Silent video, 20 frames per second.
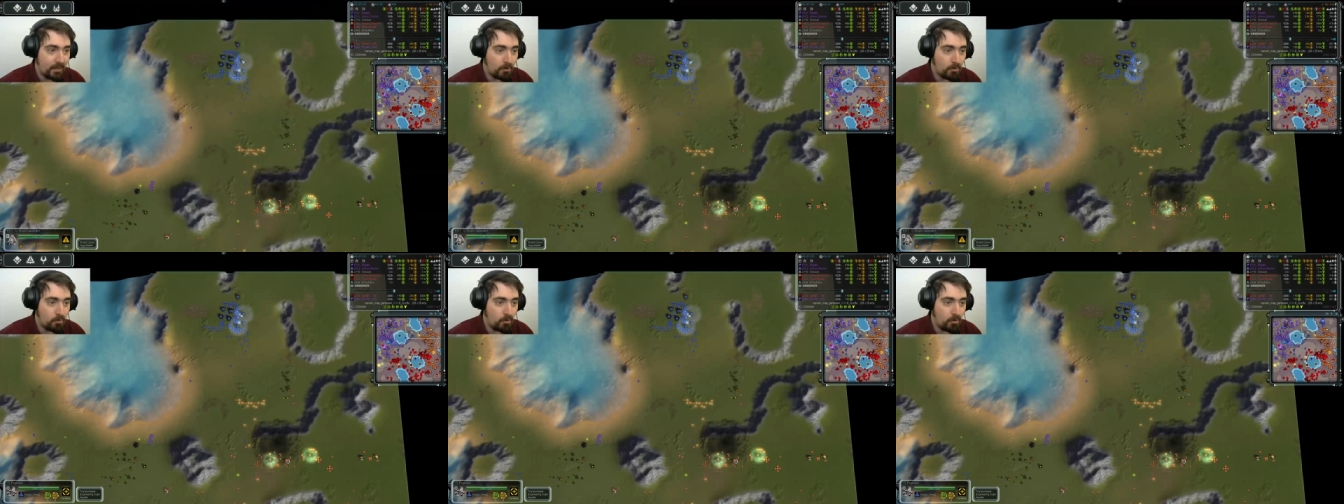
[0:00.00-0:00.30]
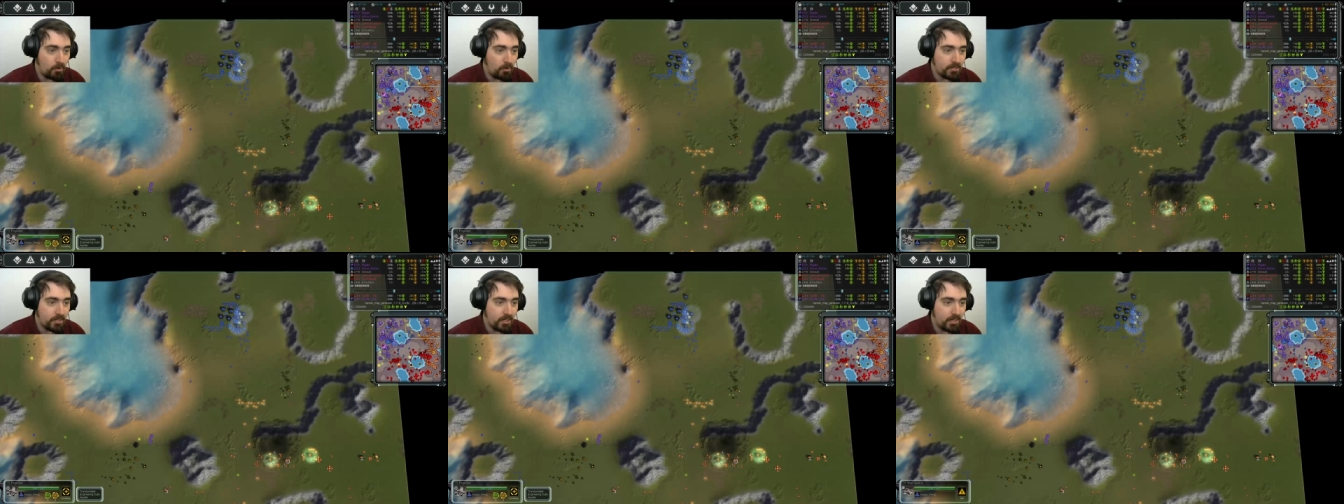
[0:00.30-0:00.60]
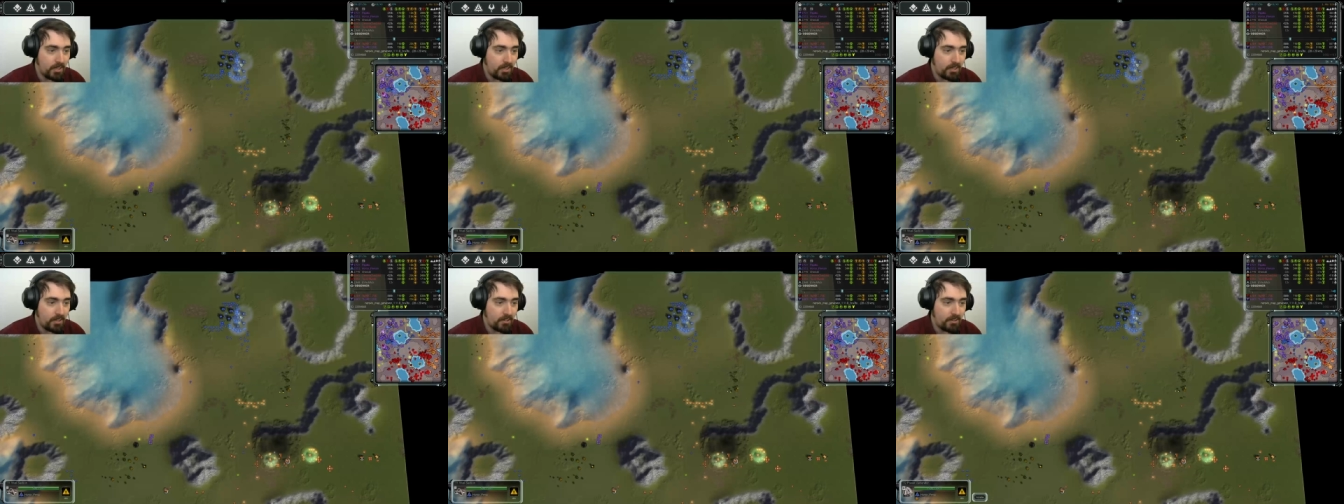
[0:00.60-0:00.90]
What
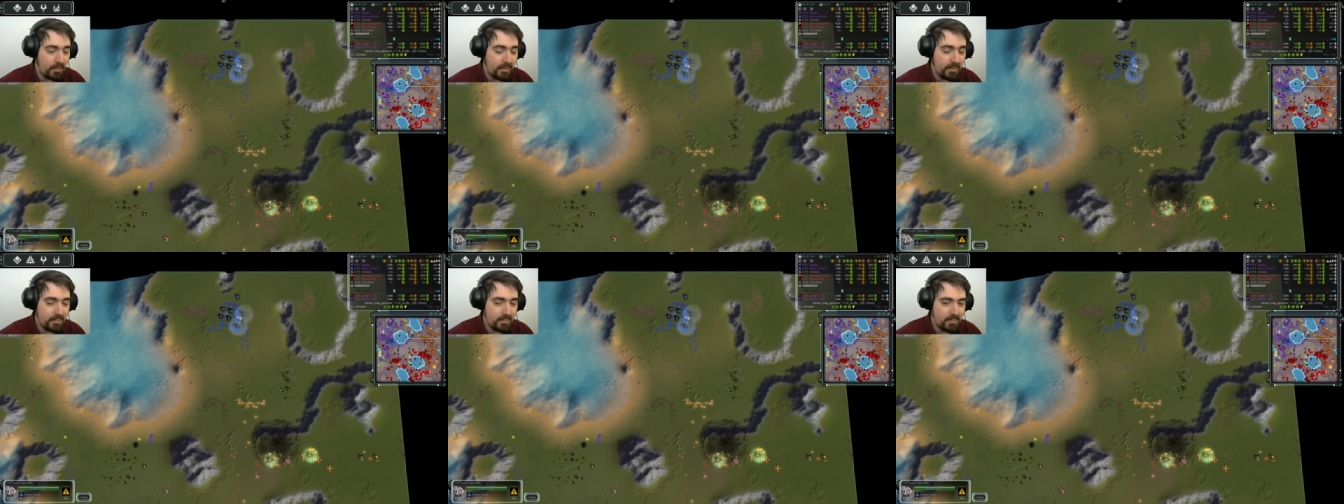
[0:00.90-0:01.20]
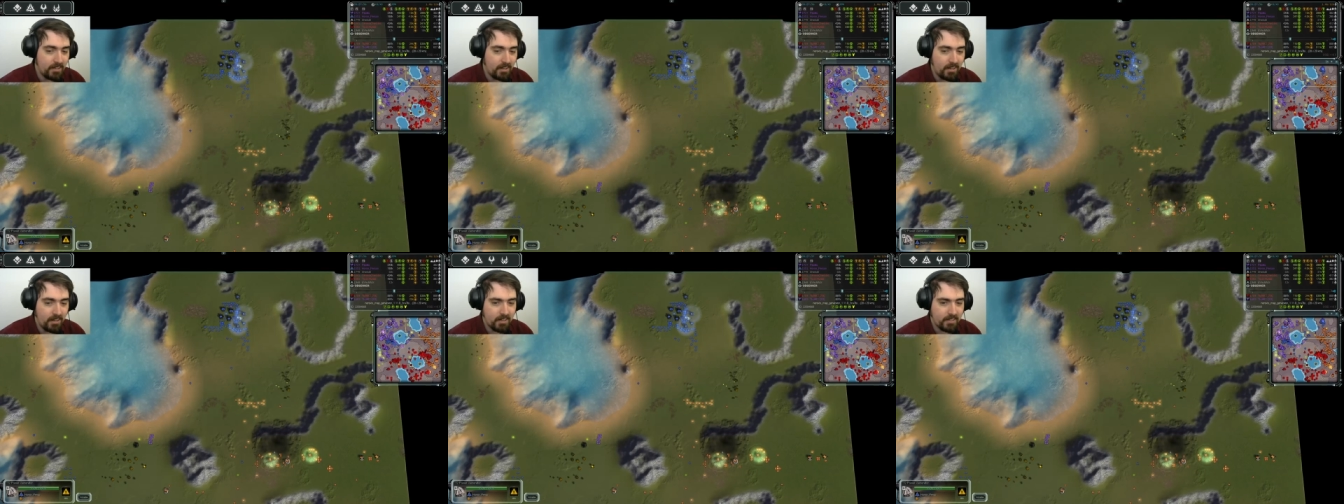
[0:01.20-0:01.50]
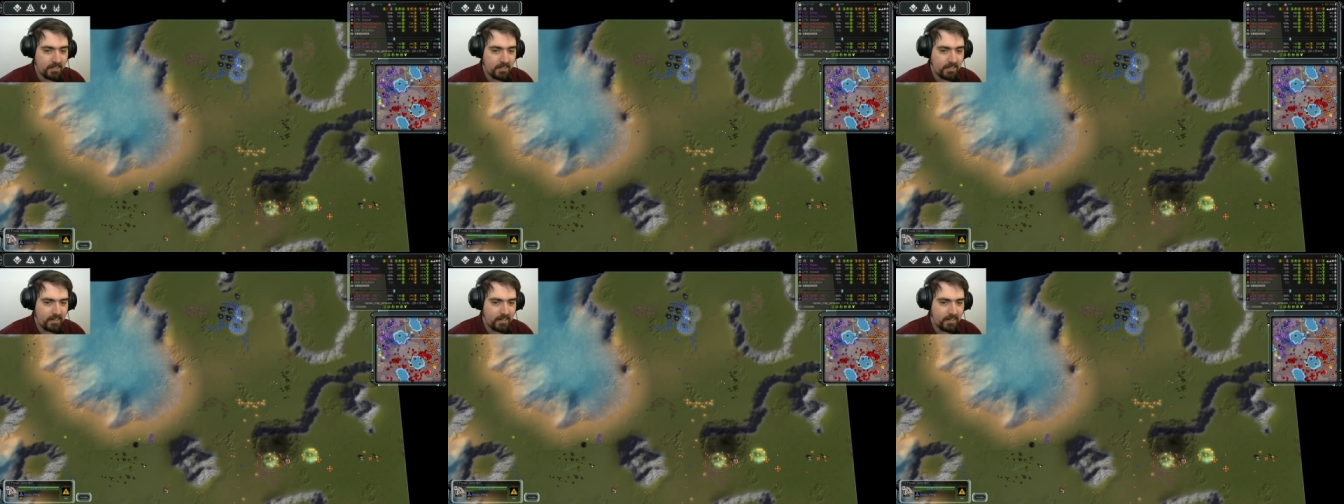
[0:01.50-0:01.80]
are they
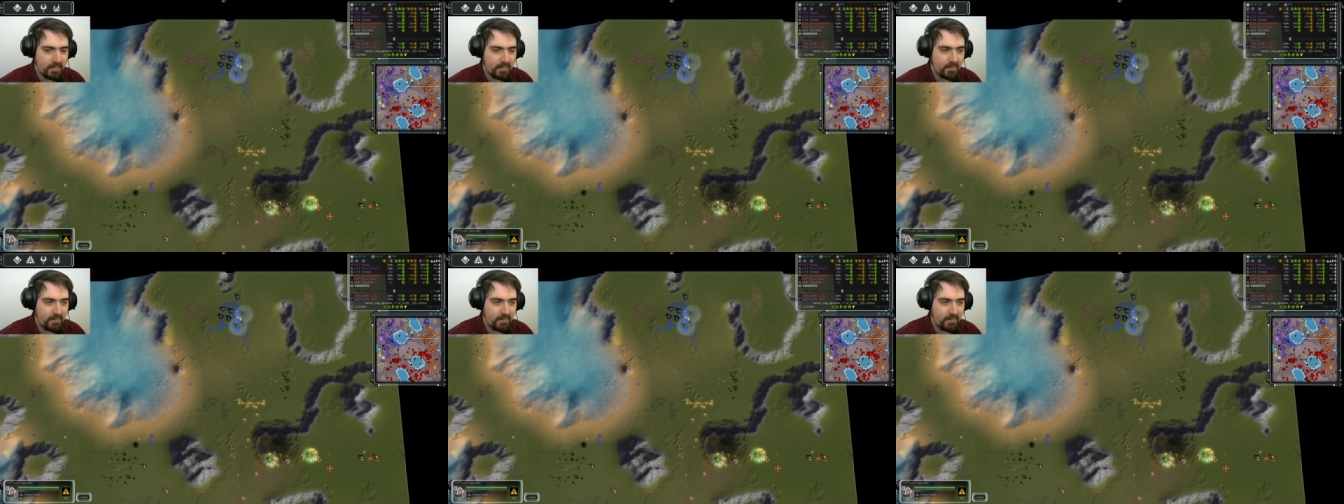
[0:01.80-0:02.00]
targeting?